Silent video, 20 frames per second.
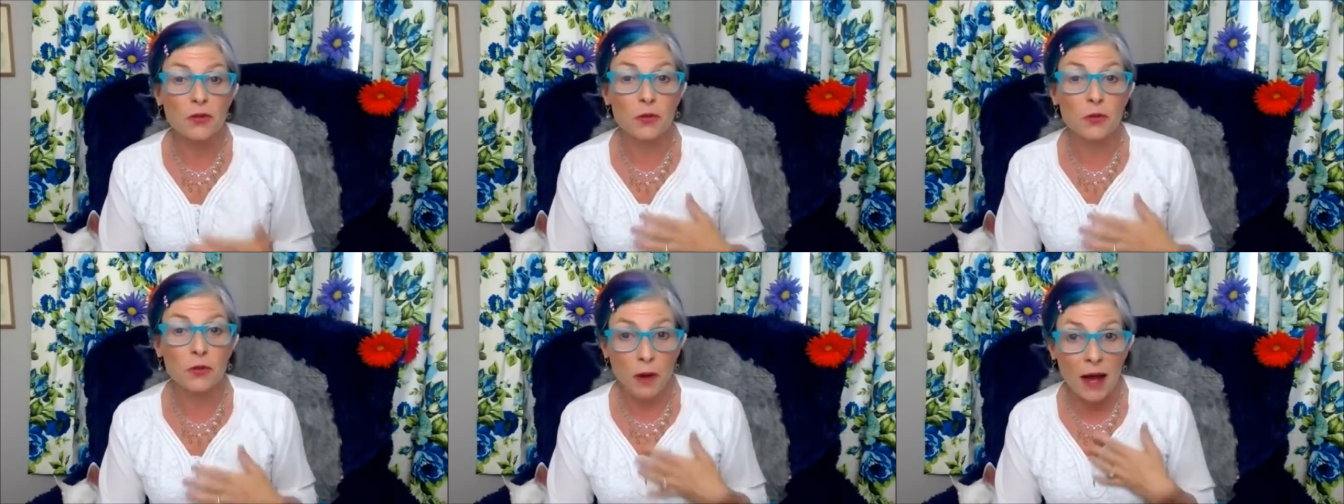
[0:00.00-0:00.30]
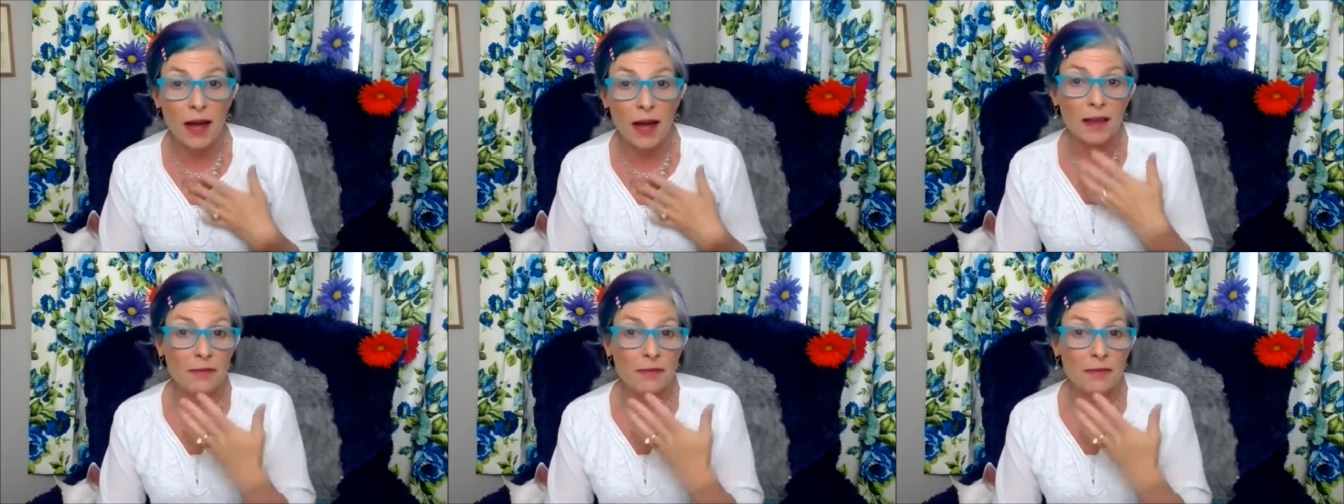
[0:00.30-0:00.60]

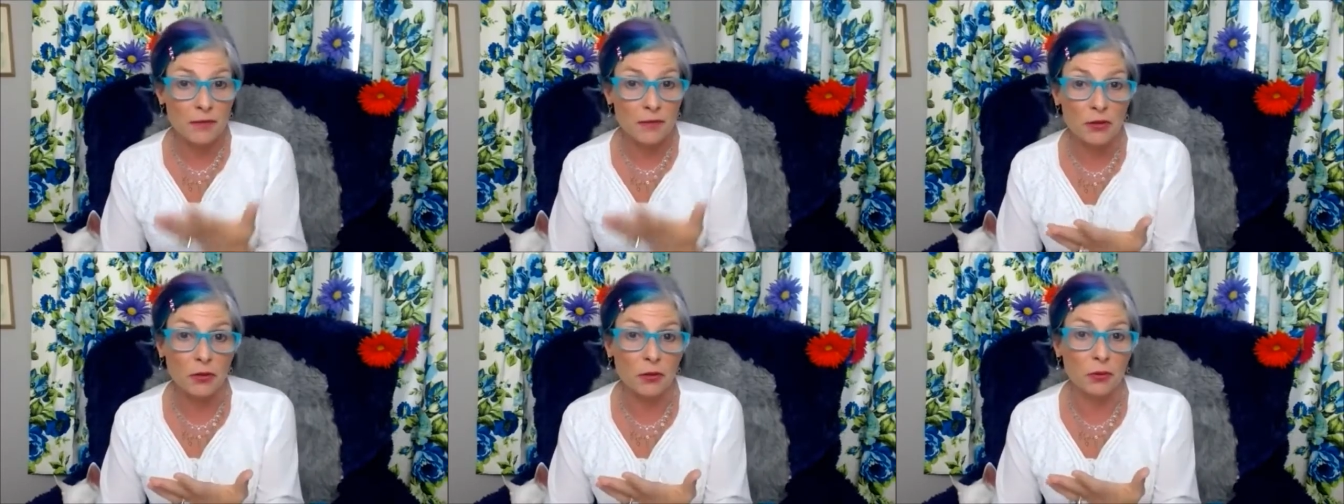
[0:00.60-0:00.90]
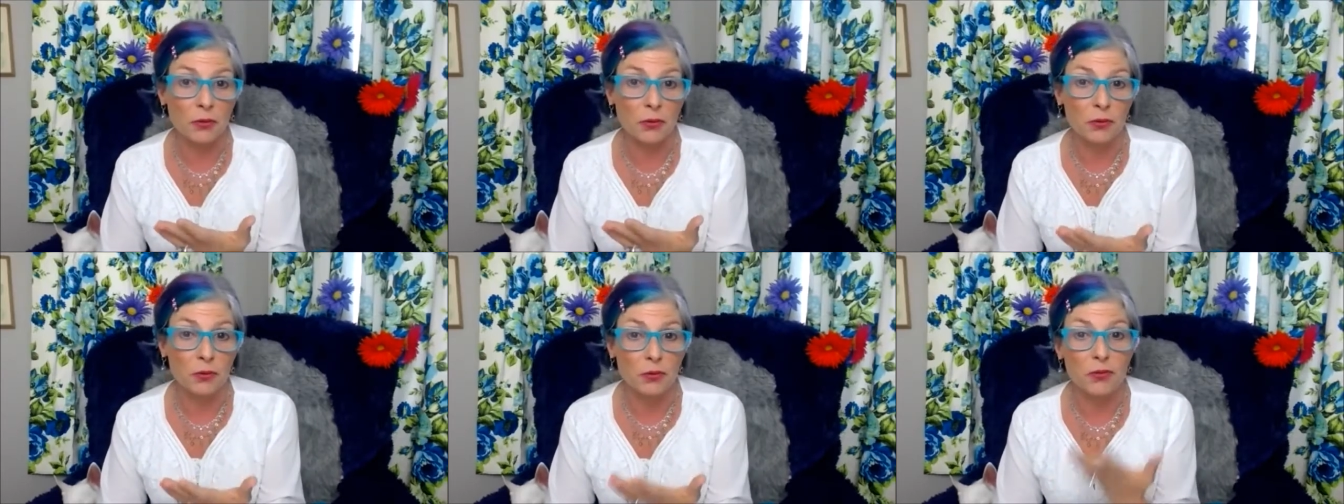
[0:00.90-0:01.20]
drive
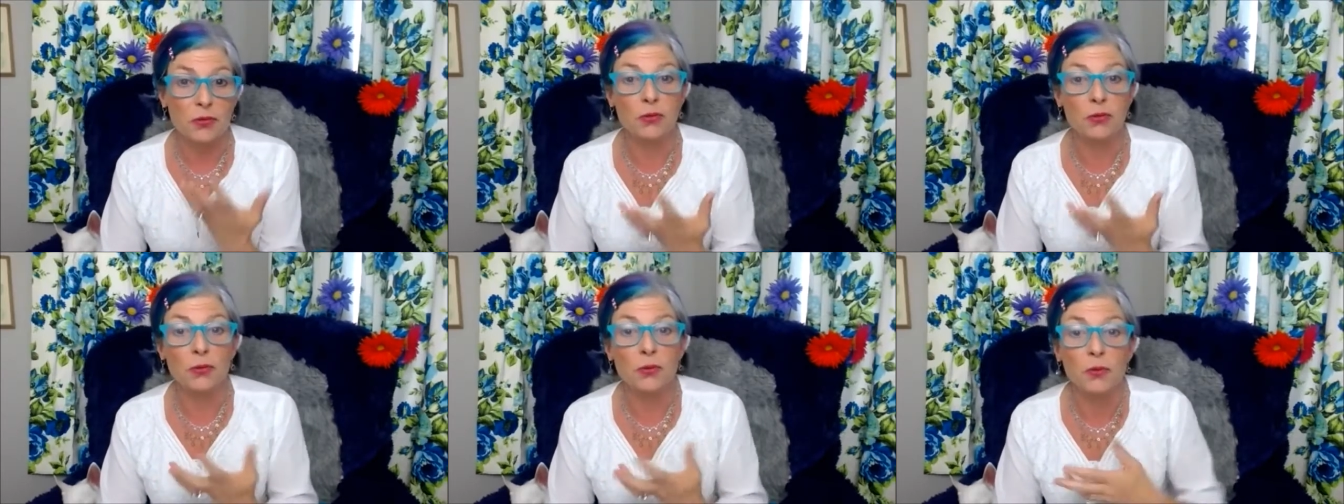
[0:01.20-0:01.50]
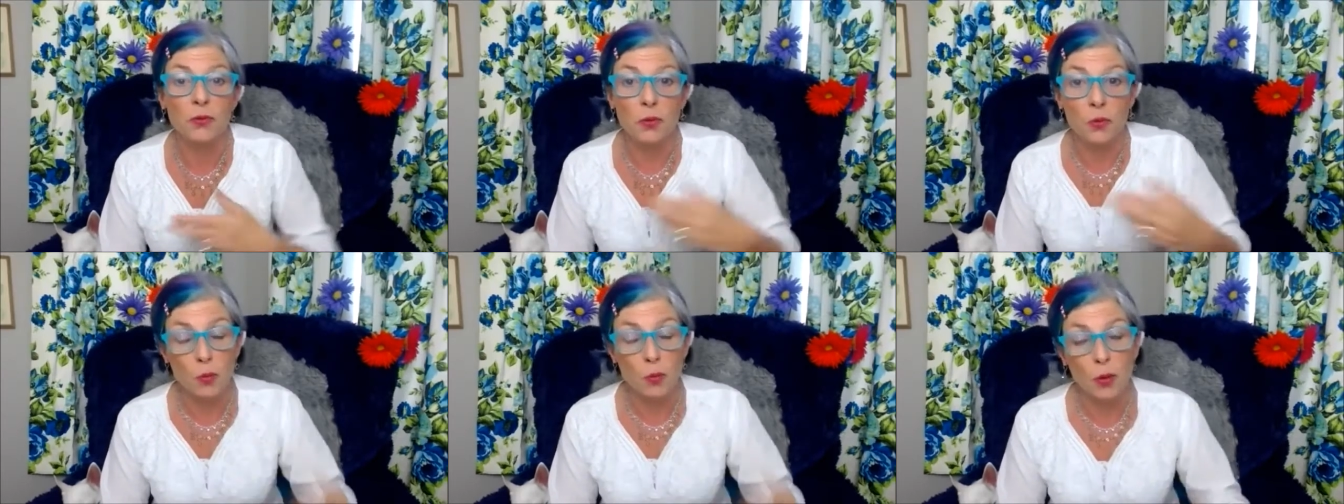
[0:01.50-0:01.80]
you
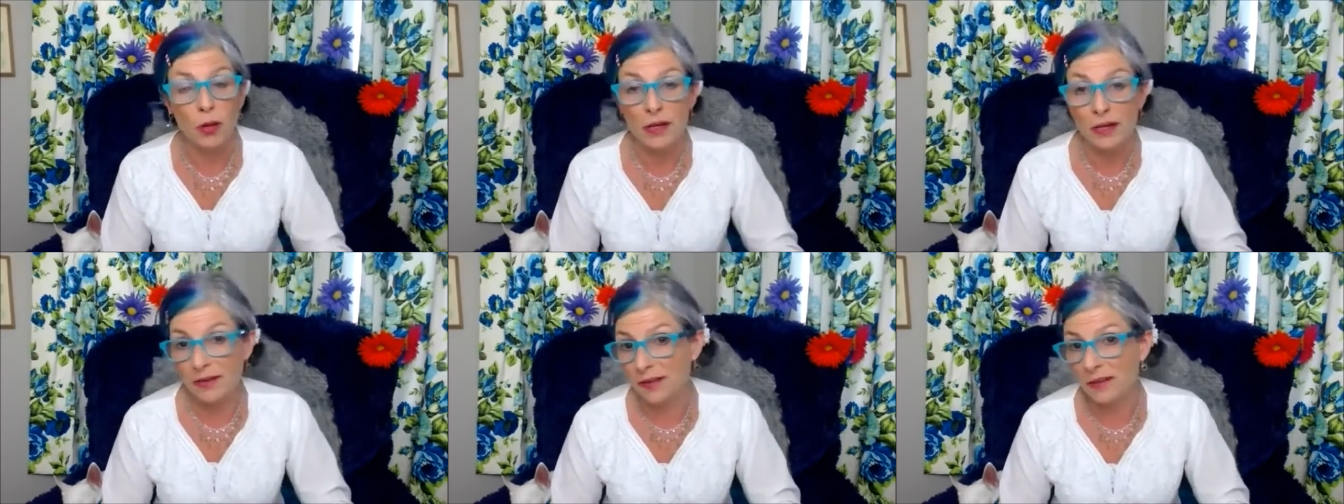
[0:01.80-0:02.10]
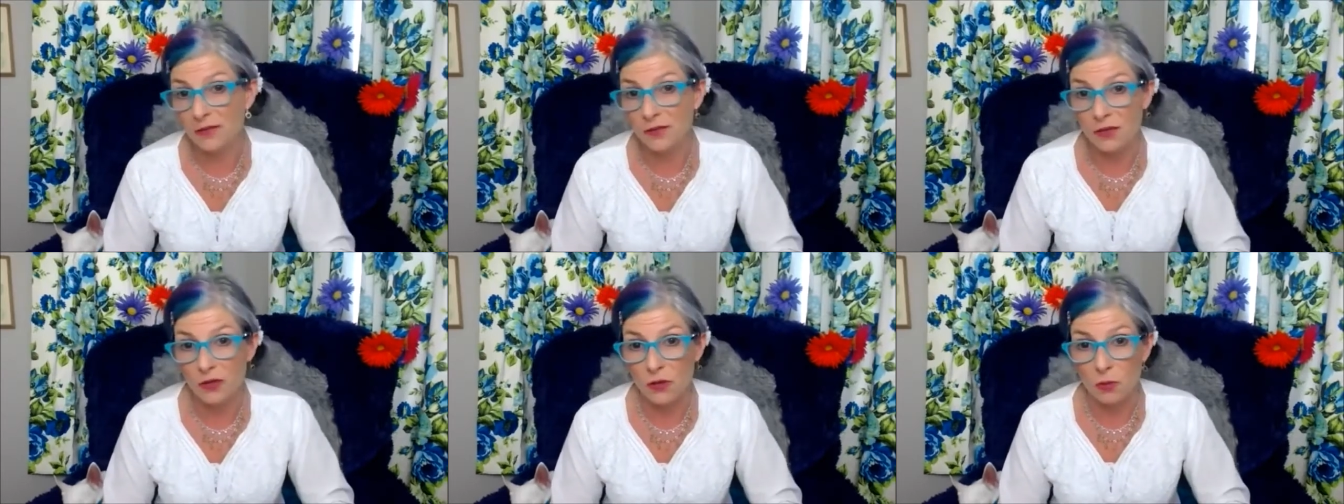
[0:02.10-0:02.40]
to what it
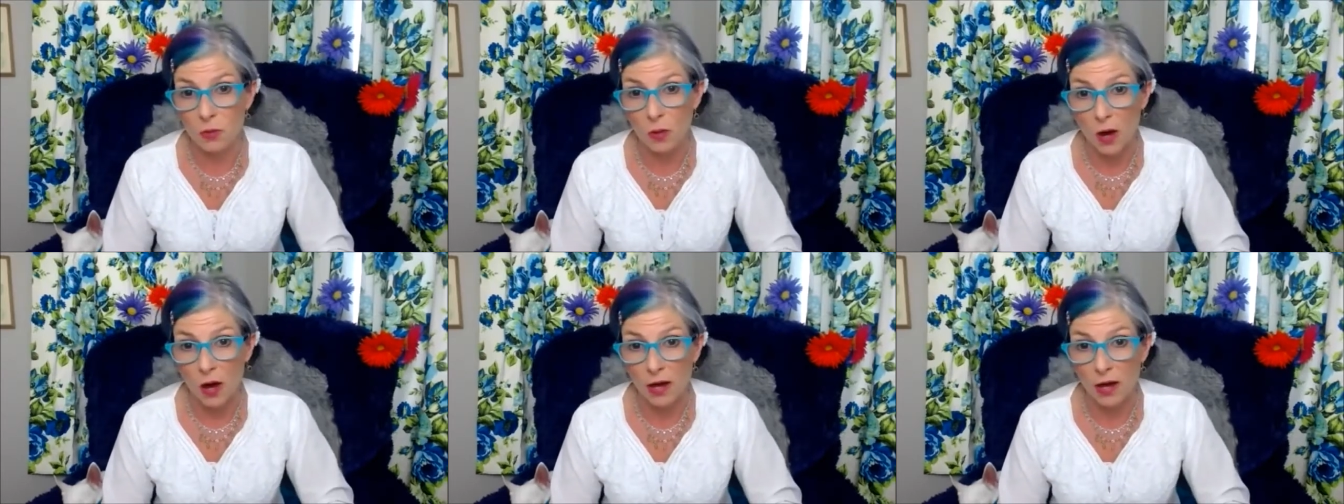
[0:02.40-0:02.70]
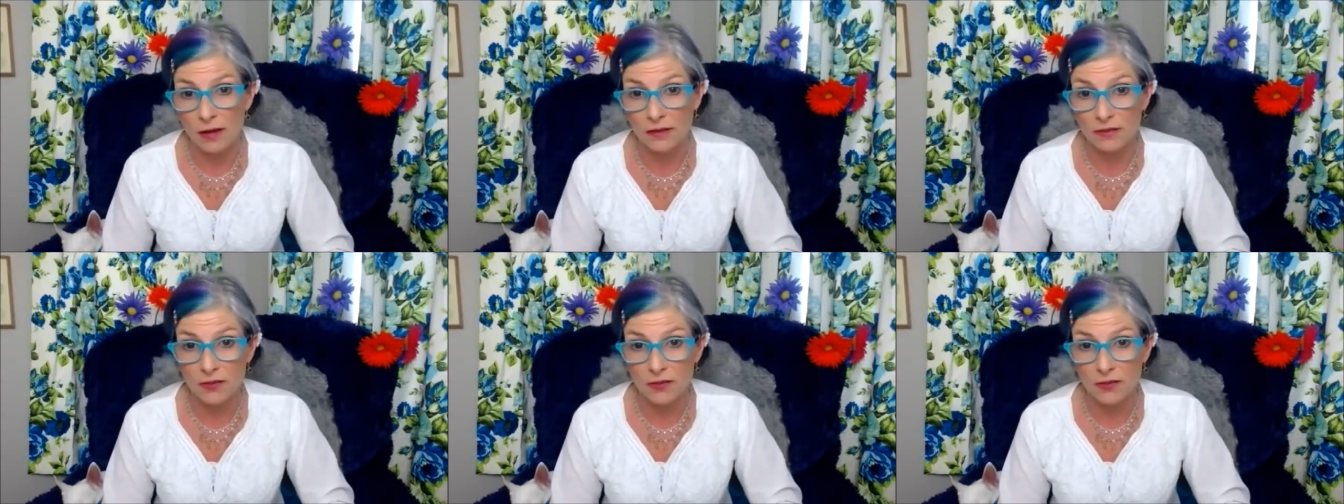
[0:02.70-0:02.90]
is you want.